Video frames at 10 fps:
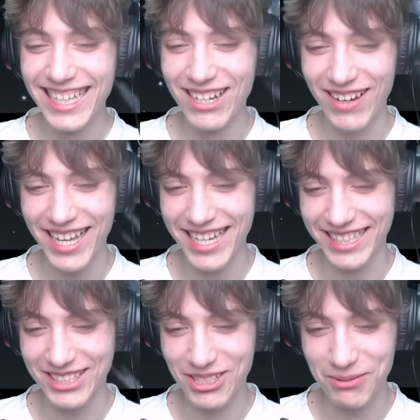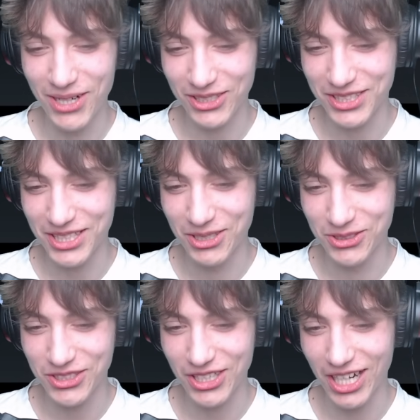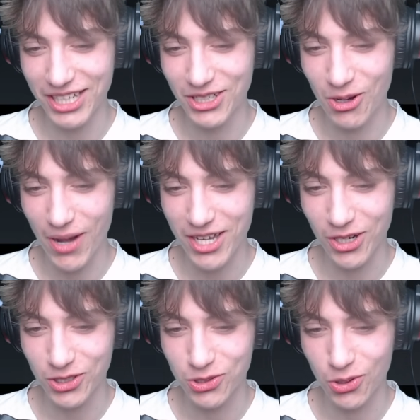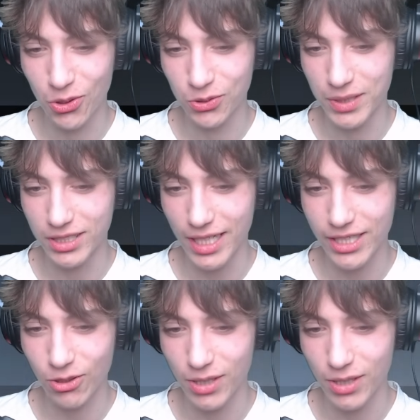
When I get the Luminosity, you could see, I know I got trolled because I know